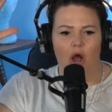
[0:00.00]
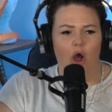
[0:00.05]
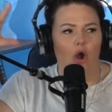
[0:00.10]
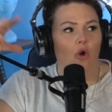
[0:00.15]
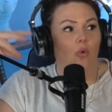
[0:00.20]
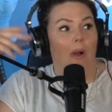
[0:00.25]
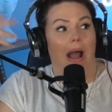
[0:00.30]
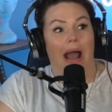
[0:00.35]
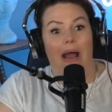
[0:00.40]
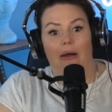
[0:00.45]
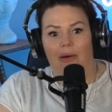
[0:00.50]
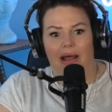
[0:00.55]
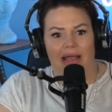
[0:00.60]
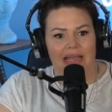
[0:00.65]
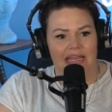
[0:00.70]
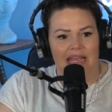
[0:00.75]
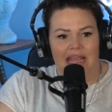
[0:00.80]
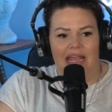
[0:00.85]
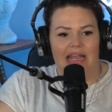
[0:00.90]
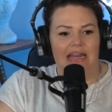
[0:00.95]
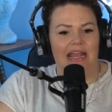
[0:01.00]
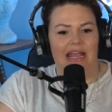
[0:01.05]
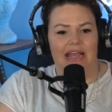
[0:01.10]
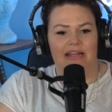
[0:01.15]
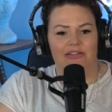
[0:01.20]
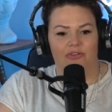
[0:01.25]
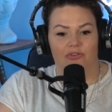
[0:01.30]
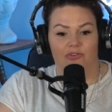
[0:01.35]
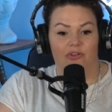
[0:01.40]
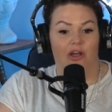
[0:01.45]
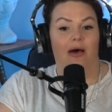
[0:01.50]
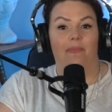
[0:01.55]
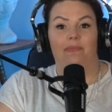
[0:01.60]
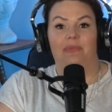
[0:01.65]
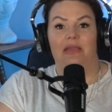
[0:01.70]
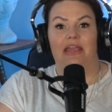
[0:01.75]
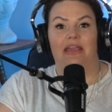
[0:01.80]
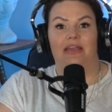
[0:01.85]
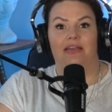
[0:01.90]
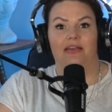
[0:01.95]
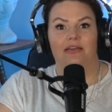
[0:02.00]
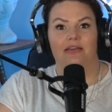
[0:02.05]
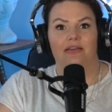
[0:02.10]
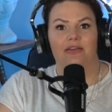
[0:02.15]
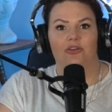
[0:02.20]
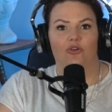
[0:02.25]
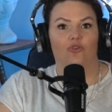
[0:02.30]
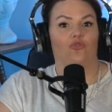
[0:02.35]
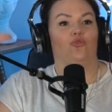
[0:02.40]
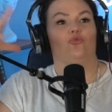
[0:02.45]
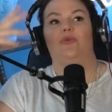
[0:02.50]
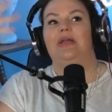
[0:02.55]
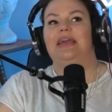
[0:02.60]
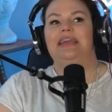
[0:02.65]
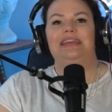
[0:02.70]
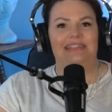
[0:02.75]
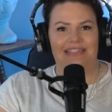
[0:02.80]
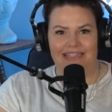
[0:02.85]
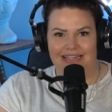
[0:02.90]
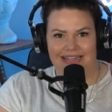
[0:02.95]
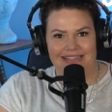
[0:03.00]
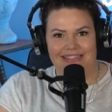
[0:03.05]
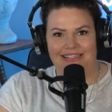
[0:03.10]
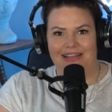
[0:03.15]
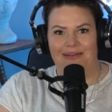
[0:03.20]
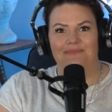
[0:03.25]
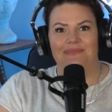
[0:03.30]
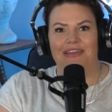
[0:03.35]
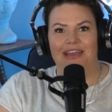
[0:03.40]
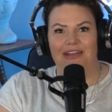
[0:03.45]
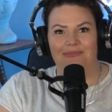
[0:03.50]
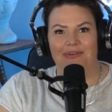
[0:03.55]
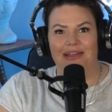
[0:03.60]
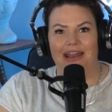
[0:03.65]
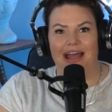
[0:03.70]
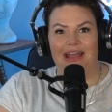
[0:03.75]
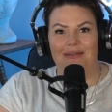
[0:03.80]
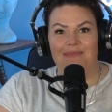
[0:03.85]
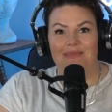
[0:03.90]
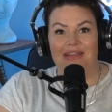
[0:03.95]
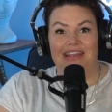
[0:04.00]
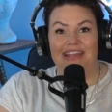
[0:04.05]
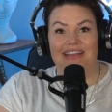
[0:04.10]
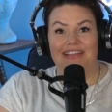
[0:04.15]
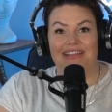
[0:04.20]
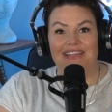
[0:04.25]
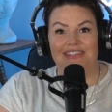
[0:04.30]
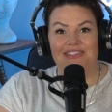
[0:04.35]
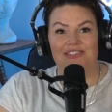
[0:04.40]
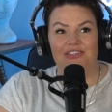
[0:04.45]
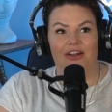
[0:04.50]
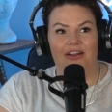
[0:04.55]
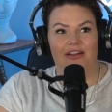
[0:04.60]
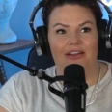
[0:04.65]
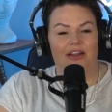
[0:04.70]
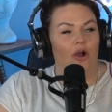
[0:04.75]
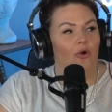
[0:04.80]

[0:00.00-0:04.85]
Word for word: Oh, wow. I can handle not being great at something when I immediately start.